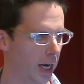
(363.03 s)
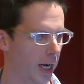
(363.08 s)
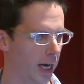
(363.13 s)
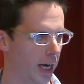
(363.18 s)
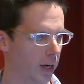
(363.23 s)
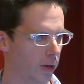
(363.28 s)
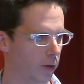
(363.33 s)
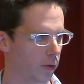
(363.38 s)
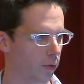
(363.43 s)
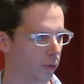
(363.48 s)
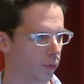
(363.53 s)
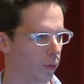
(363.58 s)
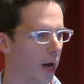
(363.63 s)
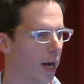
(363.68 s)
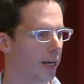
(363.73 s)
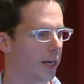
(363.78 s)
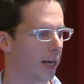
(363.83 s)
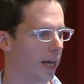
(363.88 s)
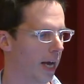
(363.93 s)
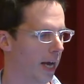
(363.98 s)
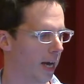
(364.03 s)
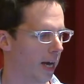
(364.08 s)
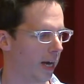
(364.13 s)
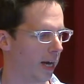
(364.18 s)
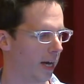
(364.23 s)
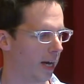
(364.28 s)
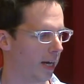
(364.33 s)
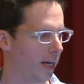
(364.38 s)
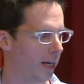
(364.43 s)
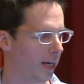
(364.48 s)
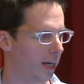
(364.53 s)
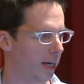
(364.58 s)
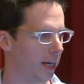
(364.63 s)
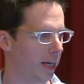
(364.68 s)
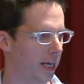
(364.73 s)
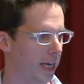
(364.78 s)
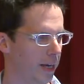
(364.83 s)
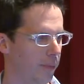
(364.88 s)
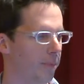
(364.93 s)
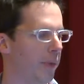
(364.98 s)
uh, run
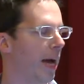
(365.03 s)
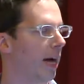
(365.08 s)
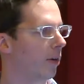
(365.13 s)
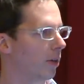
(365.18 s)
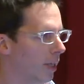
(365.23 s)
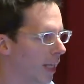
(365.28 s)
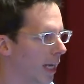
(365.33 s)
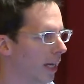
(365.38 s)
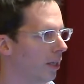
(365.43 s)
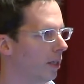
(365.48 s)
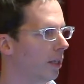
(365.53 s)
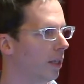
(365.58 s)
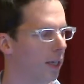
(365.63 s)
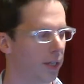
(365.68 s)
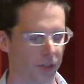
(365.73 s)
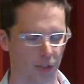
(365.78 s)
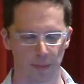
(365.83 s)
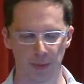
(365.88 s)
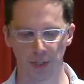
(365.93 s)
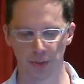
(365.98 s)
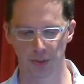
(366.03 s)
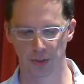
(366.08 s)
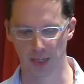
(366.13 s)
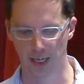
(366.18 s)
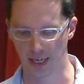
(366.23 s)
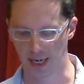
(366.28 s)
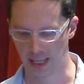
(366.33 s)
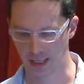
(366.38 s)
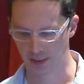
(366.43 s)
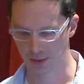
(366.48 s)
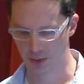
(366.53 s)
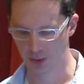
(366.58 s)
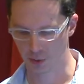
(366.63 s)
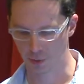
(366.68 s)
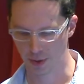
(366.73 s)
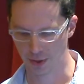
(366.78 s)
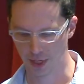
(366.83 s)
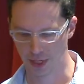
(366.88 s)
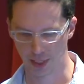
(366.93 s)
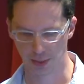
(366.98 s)
in parallel some interesting analysis
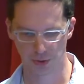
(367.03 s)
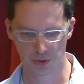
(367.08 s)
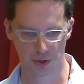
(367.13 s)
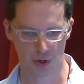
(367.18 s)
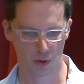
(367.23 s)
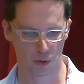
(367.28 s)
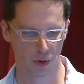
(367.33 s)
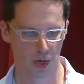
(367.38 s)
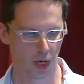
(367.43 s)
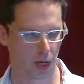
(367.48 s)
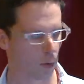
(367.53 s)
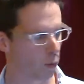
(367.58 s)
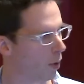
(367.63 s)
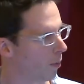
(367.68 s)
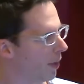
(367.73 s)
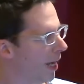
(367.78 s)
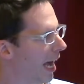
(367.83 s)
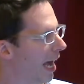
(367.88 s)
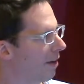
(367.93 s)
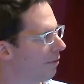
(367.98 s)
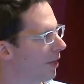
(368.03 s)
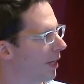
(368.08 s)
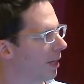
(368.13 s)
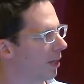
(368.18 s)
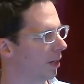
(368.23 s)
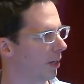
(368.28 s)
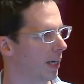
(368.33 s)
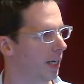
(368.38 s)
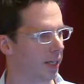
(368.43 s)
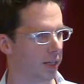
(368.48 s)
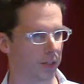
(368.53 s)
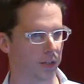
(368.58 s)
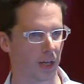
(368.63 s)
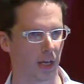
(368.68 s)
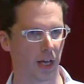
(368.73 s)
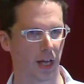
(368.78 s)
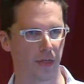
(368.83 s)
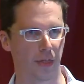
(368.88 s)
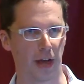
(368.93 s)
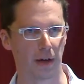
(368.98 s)
with it. And so what we have here is
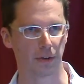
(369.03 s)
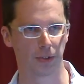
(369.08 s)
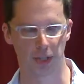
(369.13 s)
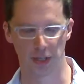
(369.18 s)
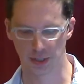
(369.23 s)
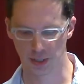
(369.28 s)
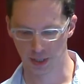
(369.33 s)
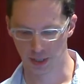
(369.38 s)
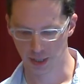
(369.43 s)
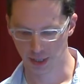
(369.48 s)
a 1,000